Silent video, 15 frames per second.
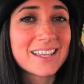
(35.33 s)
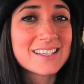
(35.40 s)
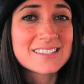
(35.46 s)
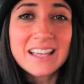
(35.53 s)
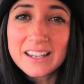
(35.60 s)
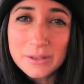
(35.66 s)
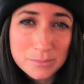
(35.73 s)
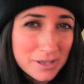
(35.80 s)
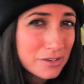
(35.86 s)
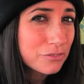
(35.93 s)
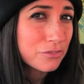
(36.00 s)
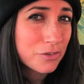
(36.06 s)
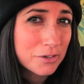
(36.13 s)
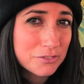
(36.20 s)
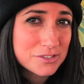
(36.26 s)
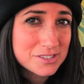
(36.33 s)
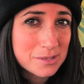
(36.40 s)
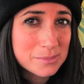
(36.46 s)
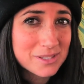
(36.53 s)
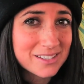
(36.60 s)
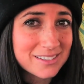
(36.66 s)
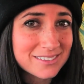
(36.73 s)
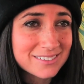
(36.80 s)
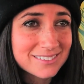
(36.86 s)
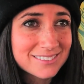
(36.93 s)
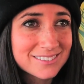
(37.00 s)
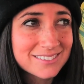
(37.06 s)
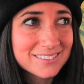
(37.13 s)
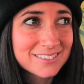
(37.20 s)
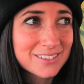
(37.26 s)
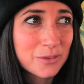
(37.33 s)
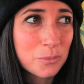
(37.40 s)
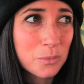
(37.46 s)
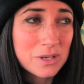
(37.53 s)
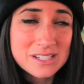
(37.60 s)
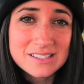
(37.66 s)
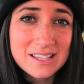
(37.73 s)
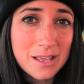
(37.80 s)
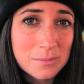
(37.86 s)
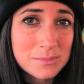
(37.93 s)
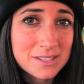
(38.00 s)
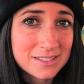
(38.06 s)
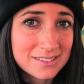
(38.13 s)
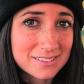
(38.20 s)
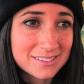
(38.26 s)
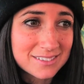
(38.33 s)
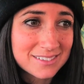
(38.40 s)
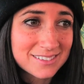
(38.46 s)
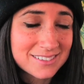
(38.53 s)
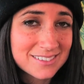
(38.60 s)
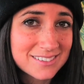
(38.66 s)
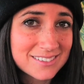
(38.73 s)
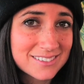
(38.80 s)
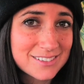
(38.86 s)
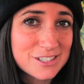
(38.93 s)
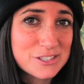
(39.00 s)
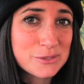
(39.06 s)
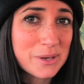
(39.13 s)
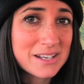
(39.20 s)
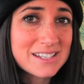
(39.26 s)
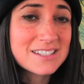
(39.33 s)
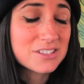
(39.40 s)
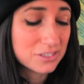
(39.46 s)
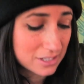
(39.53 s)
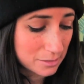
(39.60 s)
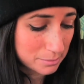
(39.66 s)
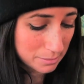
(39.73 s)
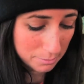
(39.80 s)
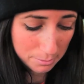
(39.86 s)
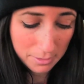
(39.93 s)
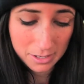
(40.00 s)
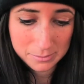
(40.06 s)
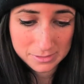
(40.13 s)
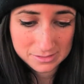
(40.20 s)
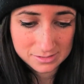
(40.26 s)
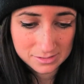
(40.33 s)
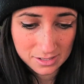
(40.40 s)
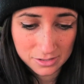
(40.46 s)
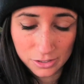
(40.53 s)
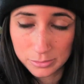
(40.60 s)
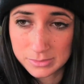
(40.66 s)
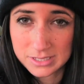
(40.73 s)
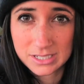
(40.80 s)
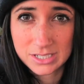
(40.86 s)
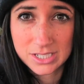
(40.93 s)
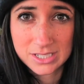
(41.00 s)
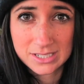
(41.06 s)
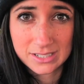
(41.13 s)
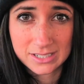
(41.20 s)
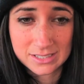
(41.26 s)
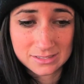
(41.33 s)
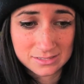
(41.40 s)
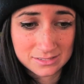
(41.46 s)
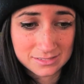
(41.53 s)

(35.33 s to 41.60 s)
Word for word: Is that a metaphor for something? What does that mean? Do I need to look up hippopotamus on Urban Dictionary?